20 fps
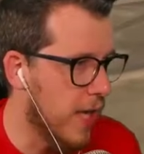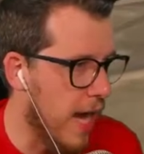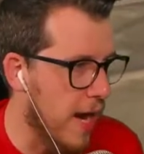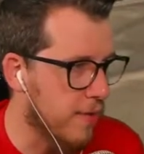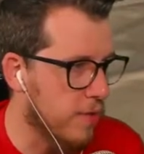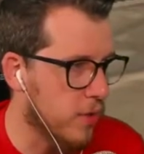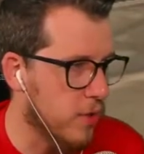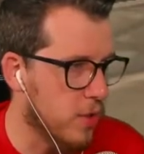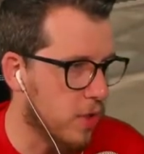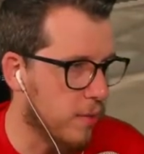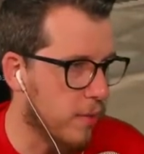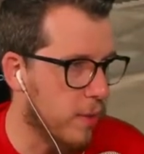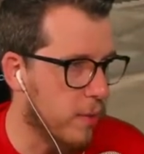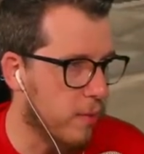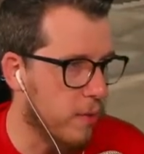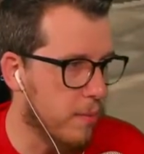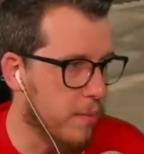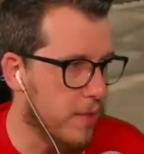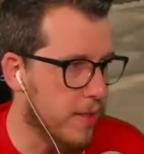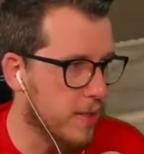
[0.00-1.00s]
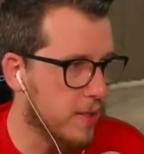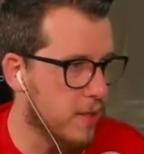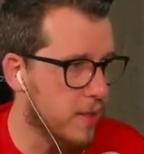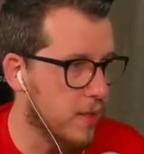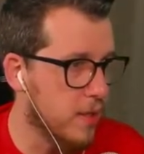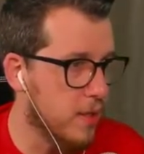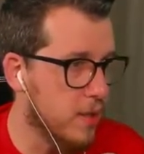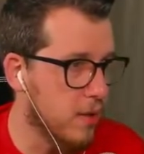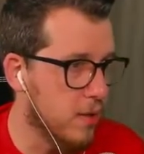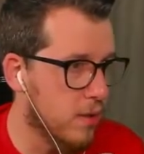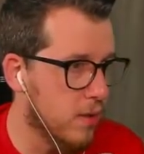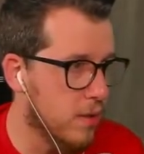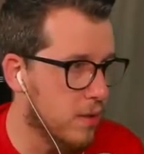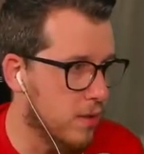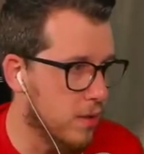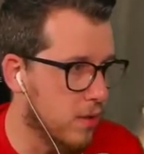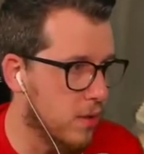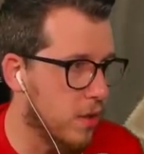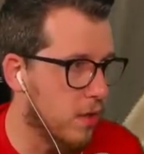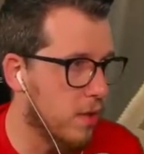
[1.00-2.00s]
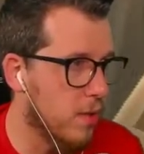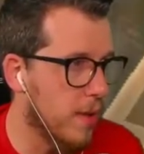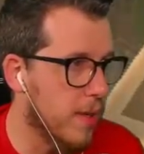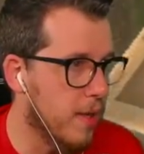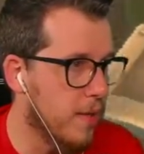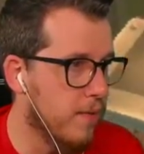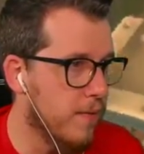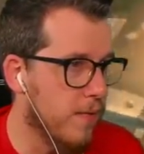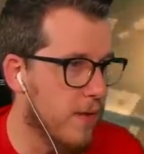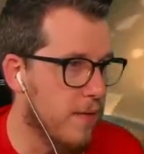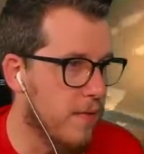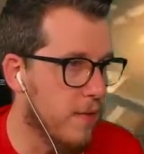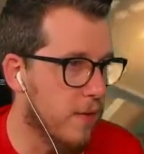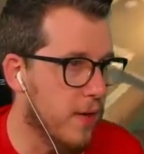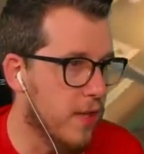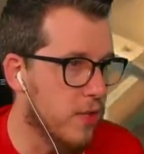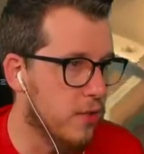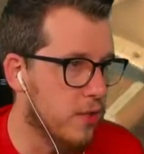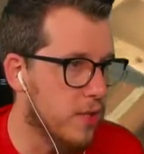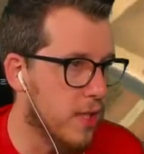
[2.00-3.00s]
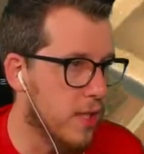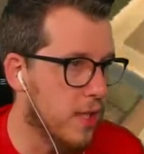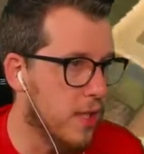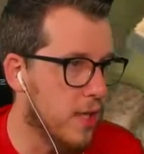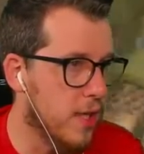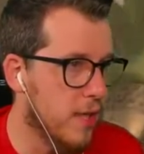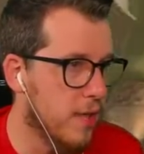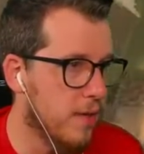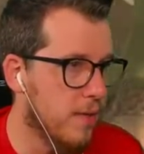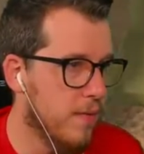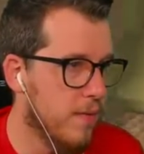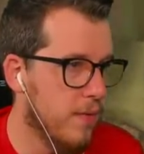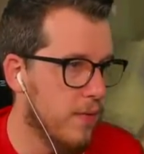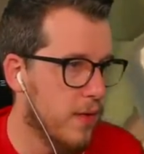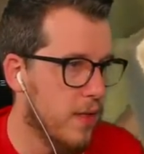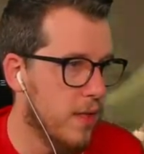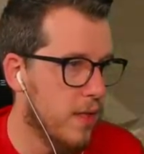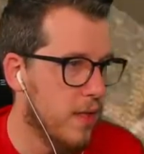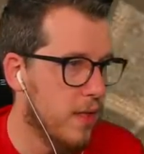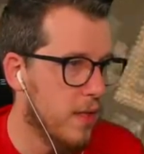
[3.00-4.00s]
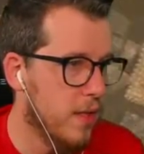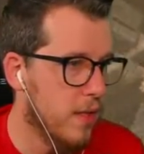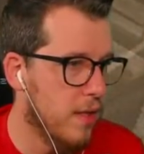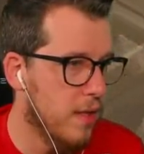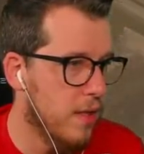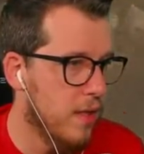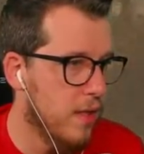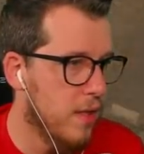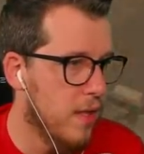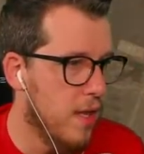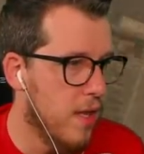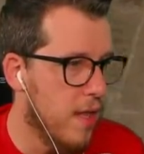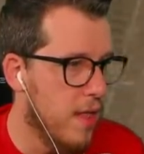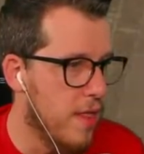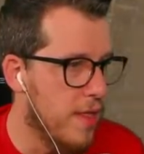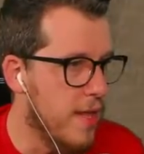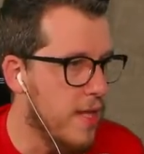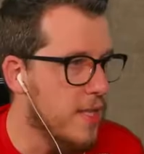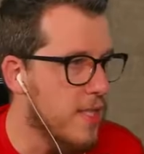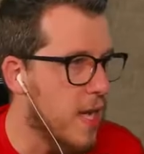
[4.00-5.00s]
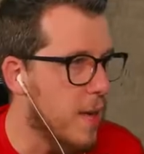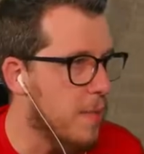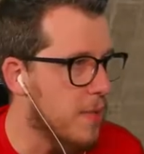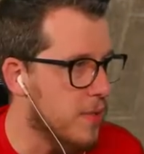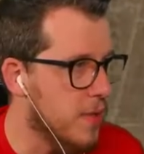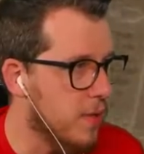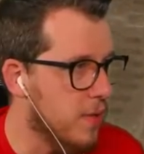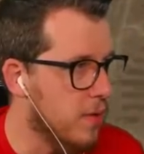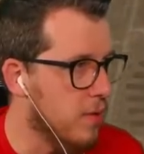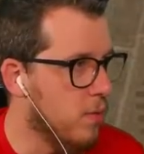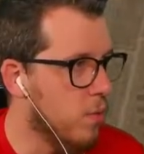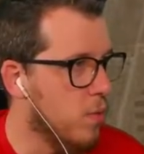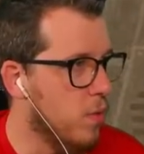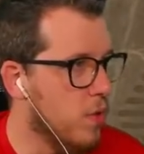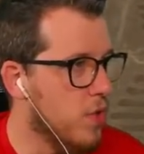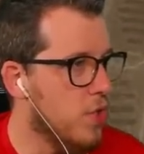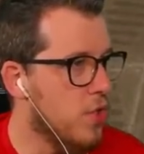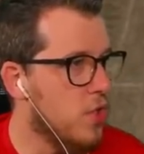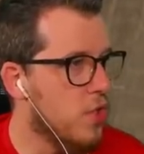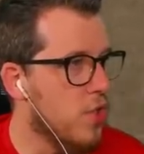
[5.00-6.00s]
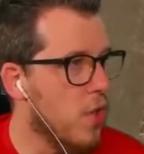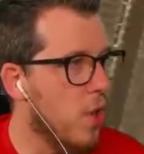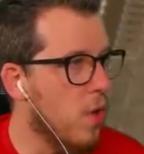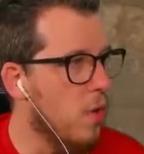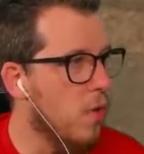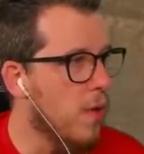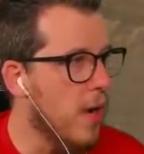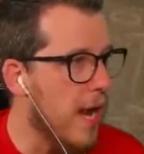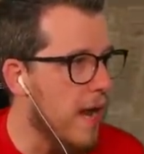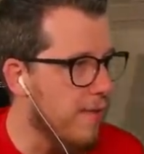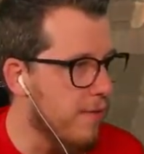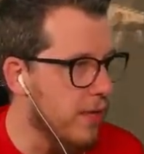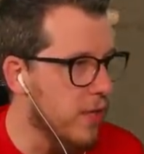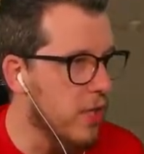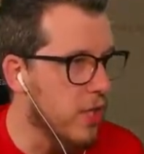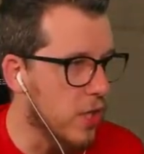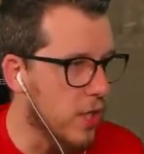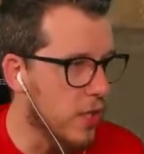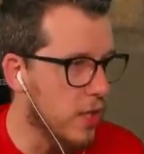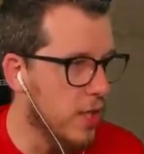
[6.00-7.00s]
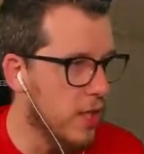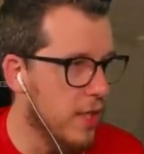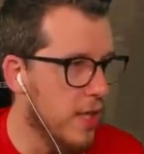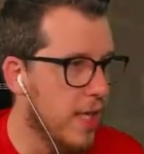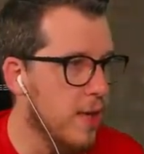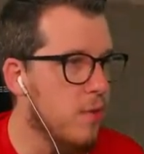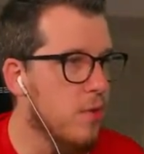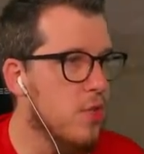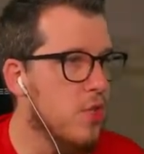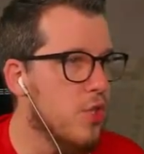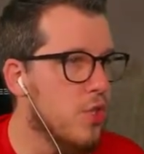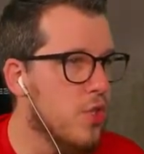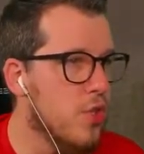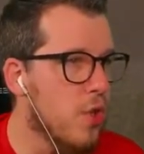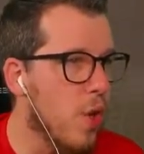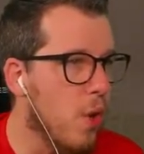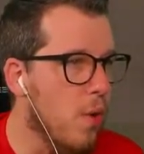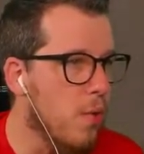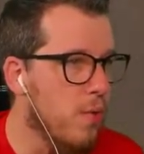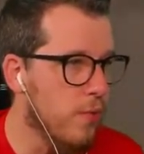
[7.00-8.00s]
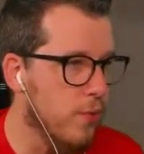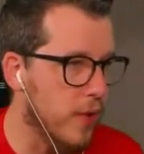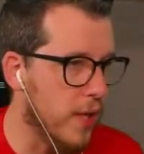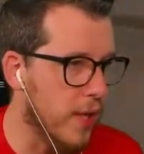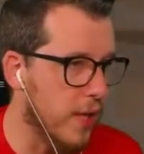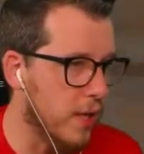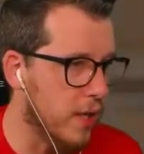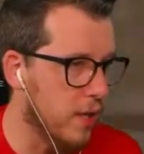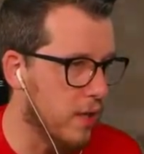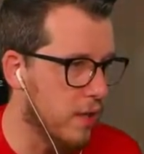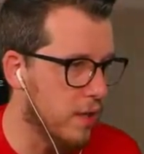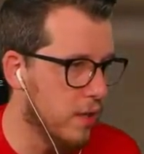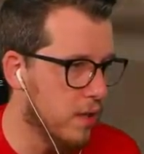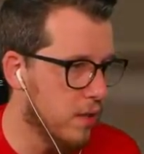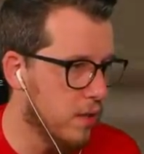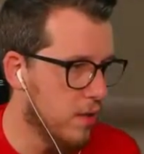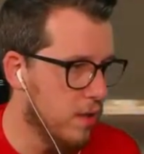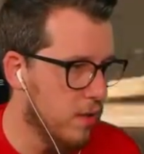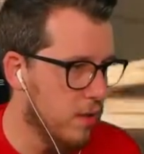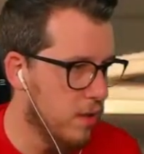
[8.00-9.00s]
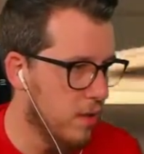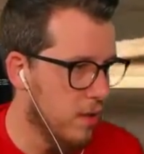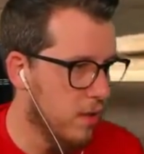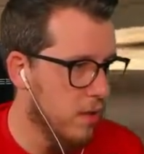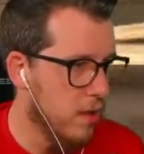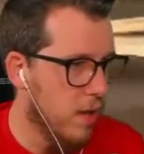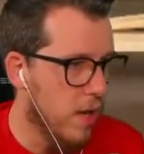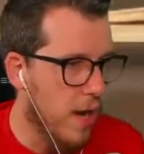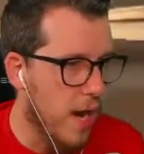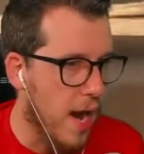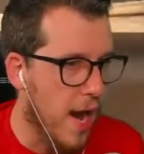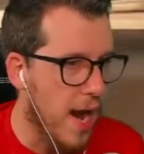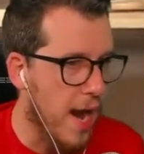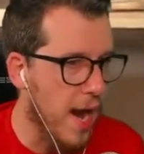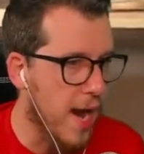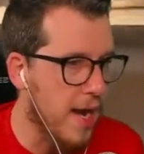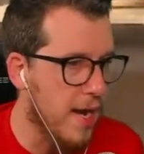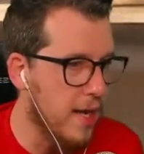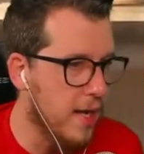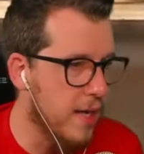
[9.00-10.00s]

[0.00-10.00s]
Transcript: after I talk about what I'm about to talk about, if you're interested in it. This episode was so effing good. It was so freaking good. And